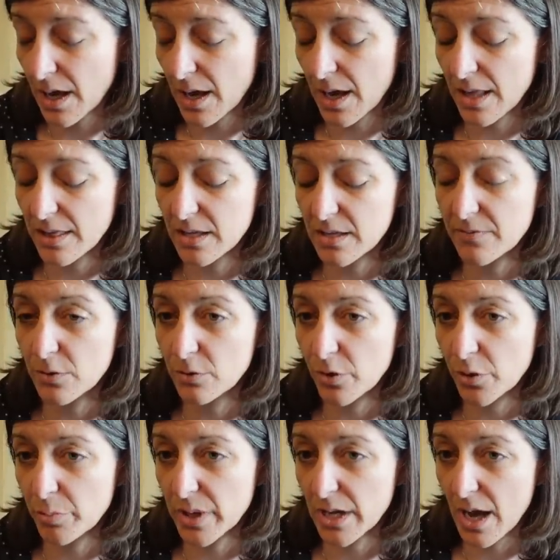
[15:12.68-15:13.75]
And then if you
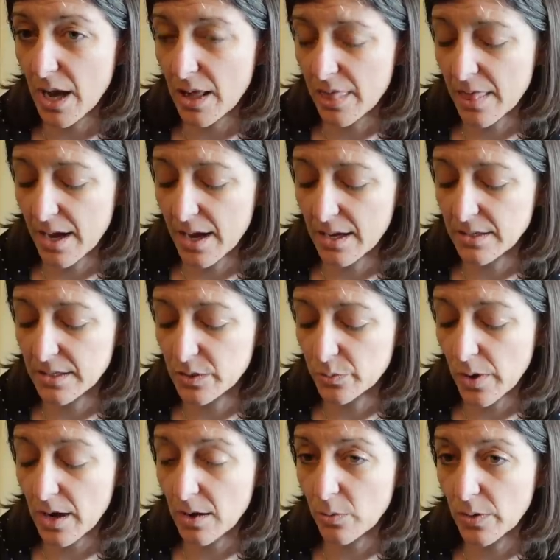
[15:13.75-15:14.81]
look beyond that as
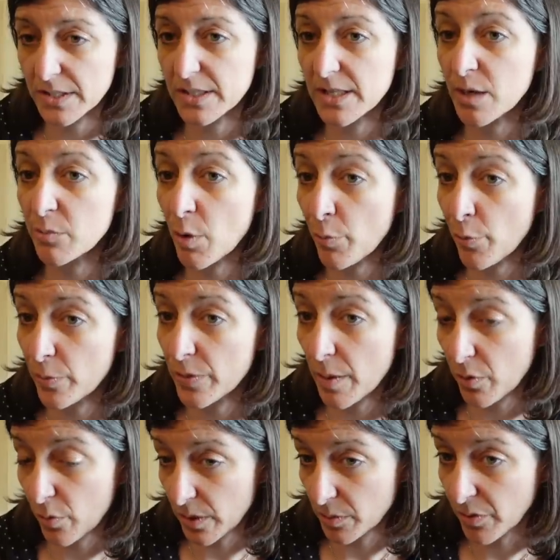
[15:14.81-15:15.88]
well, what's the
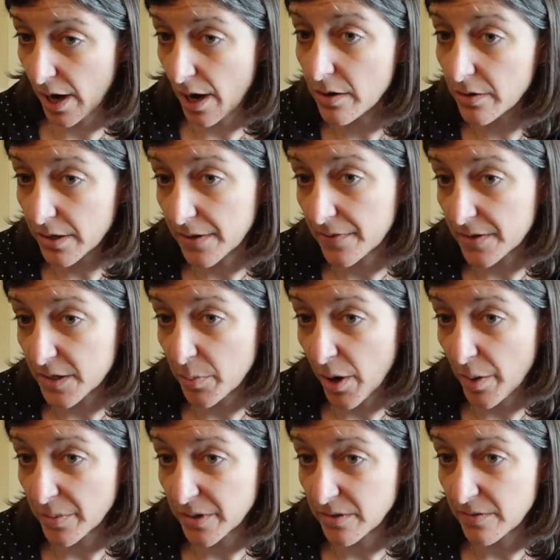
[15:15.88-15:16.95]
#1 priority of the
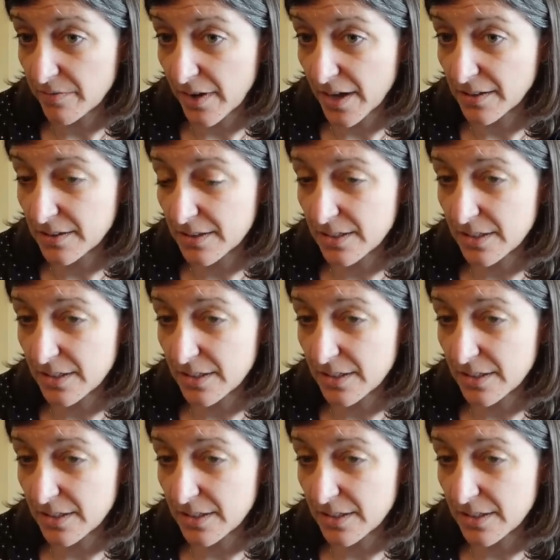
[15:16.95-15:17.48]
Department of Defense?